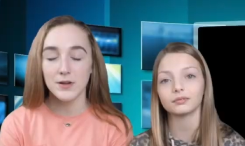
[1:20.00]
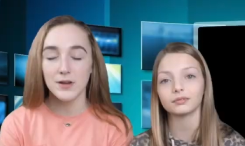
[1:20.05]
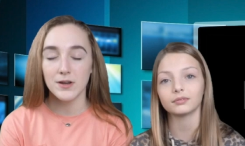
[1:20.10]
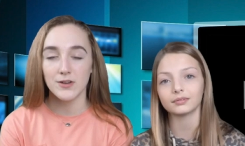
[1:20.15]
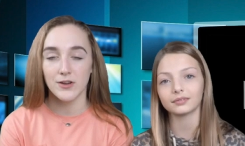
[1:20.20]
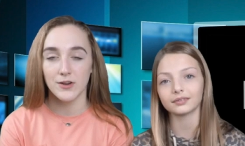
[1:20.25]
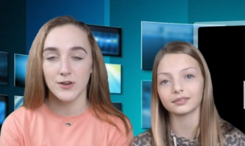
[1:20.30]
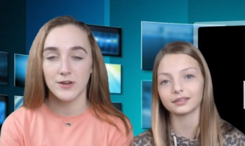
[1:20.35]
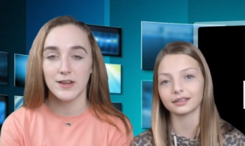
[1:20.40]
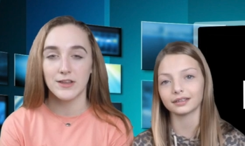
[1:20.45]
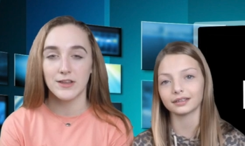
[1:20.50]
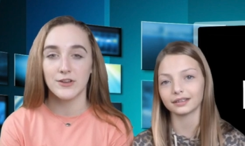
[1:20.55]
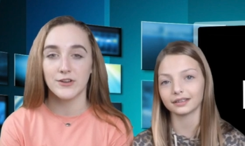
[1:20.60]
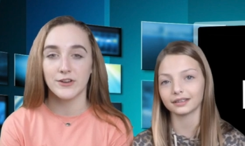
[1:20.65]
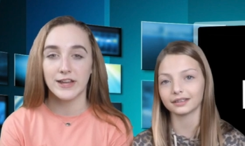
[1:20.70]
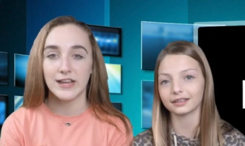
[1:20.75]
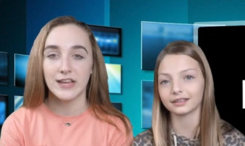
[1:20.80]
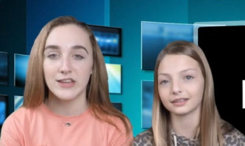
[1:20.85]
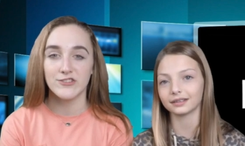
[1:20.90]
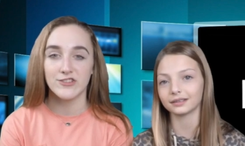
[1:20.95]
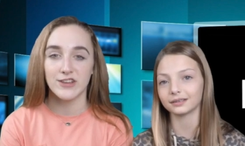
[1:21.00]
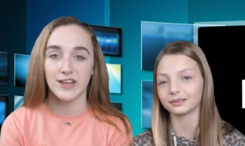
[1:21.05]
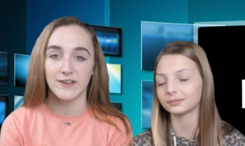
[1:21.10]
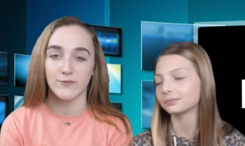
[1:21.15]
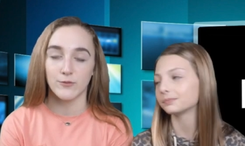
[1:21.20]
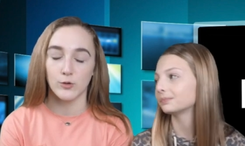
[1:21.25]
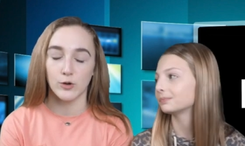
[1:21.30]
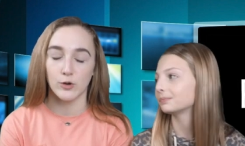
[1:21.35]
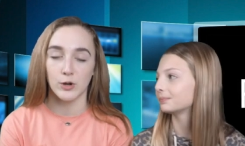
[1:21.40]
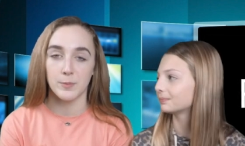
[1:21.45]
Speaker 1: turn in your Kid Check
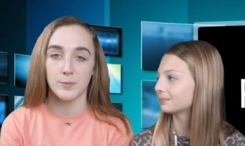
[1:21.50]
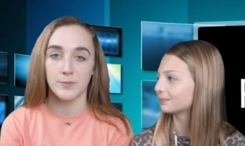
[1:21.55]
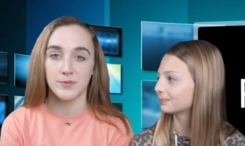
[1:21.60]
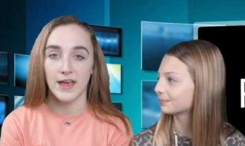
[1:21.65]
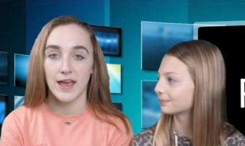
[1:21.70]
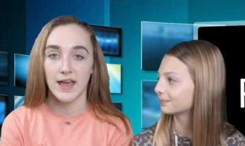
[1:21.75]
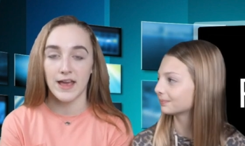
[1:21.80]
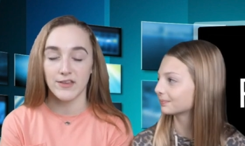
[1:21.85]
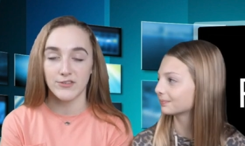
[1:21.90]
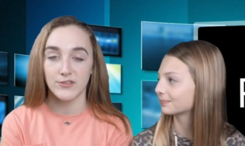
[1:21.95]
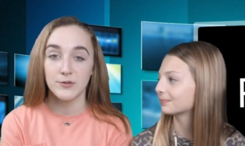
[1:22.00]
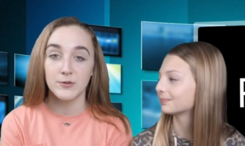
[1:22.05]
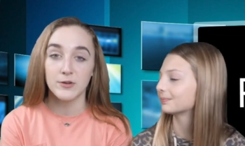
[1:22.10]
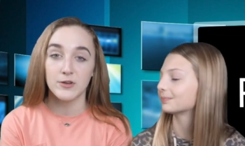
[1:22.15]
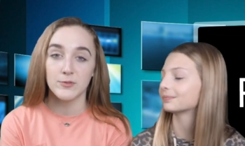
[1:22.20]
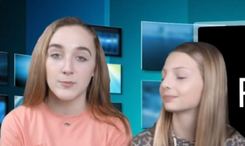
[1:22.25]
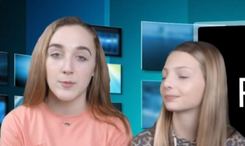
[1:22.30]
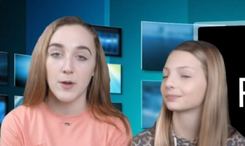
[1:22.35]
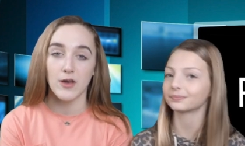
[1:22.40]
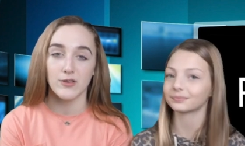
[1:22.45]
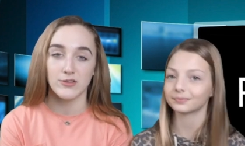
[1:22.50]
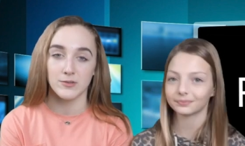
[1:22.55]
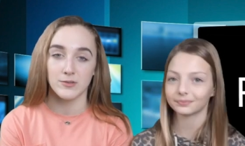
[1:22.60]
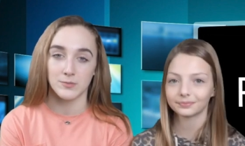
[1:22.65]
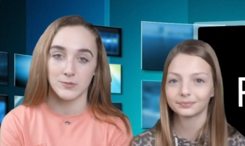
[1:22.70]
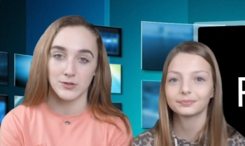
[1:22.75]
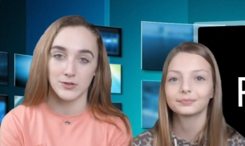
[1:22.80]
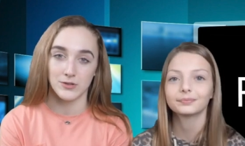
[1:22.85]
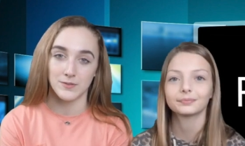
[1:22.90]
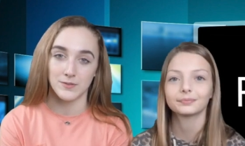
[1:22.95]
forms as soon as possible.